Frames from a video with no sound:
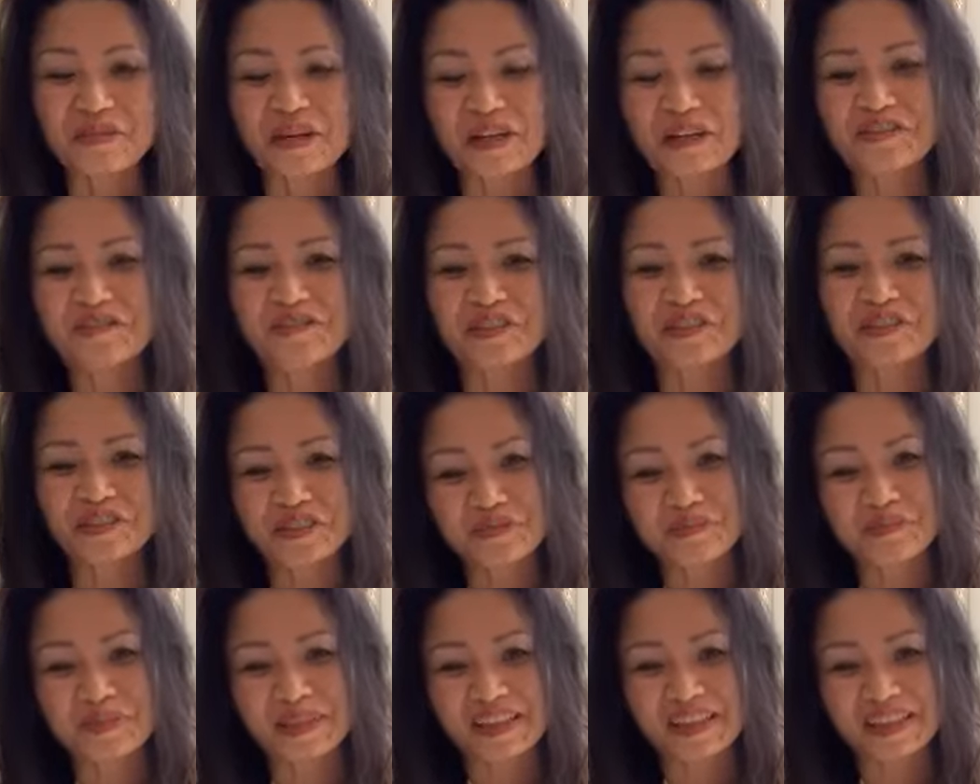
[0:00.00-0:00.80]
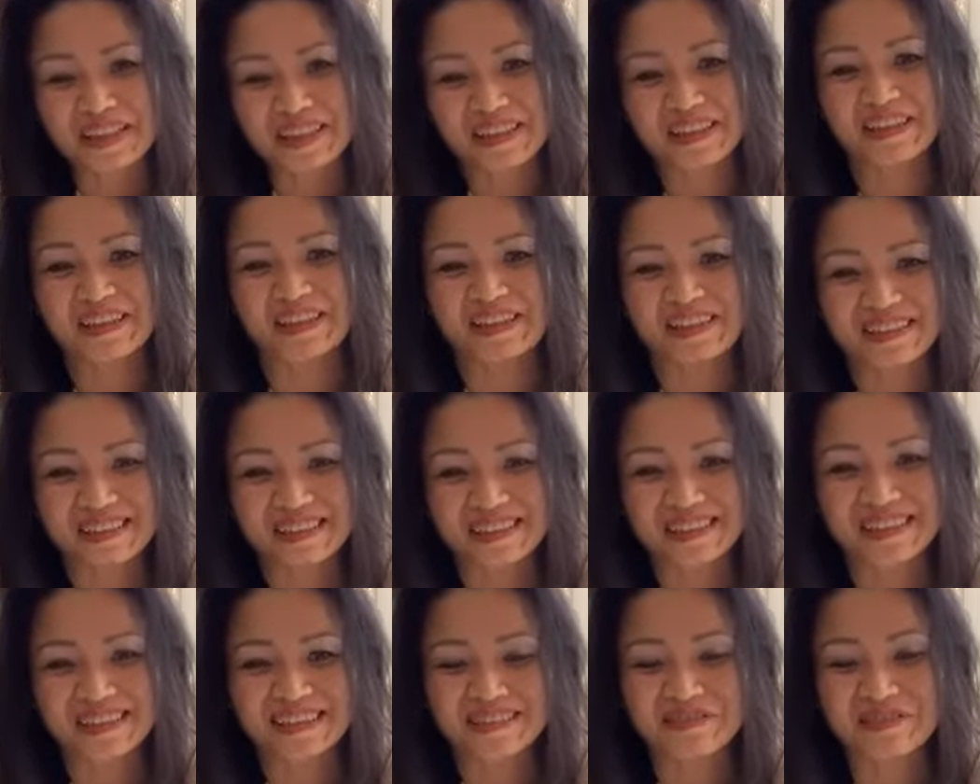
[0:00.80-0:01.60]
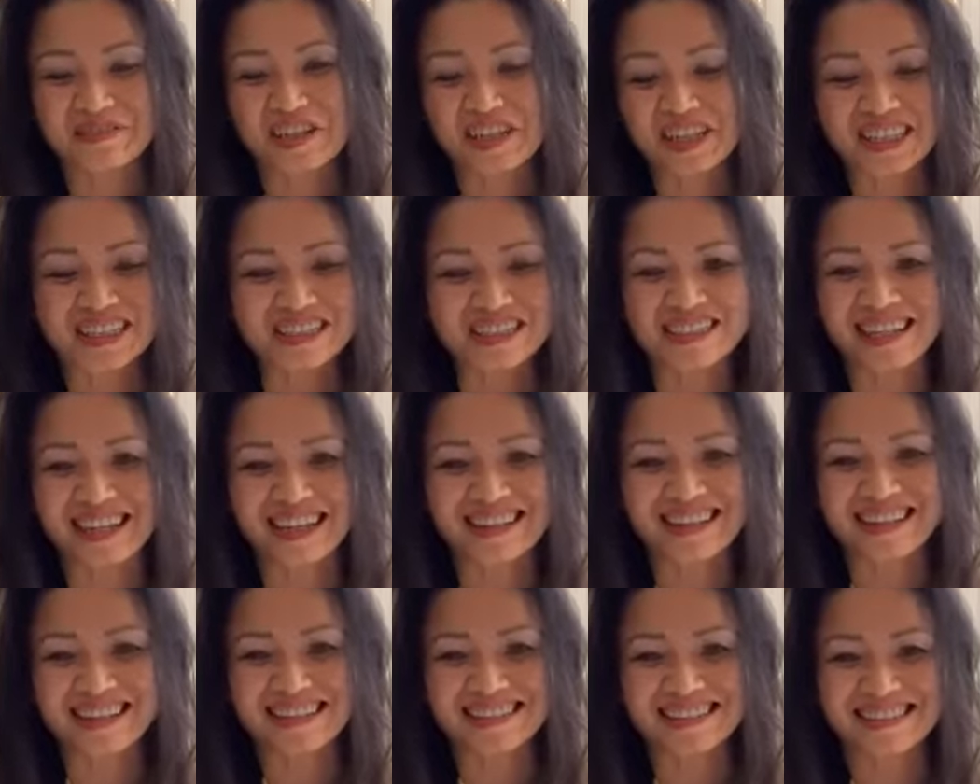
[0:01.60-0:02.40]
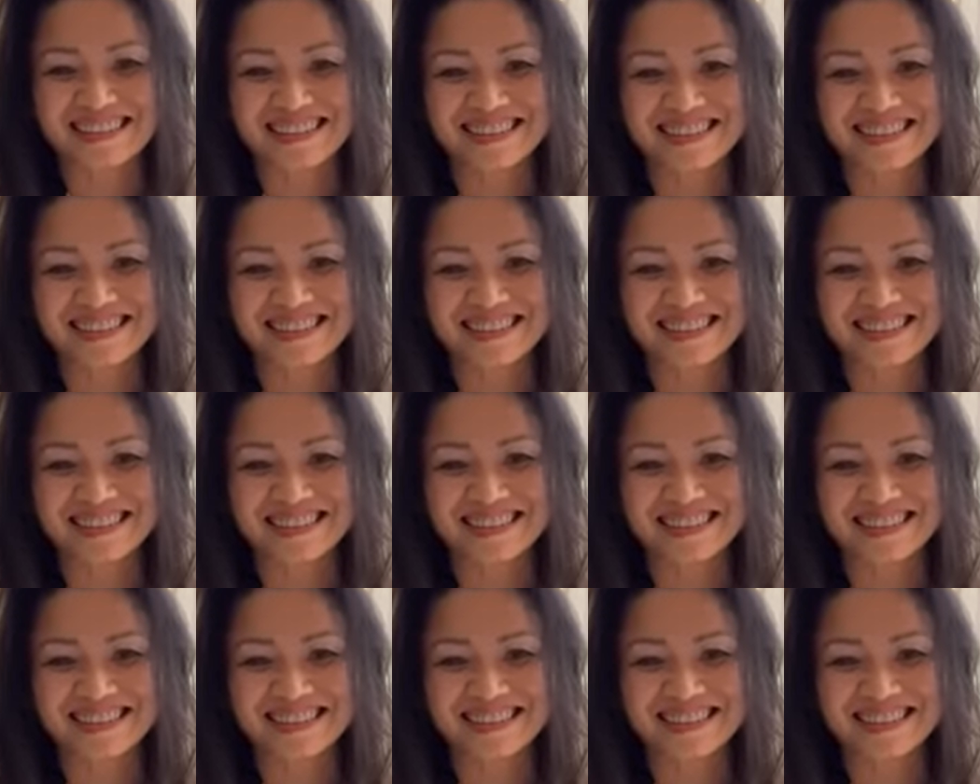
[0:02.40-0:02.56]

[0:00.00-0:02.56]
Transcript: wonderful to be here. It's very exciting.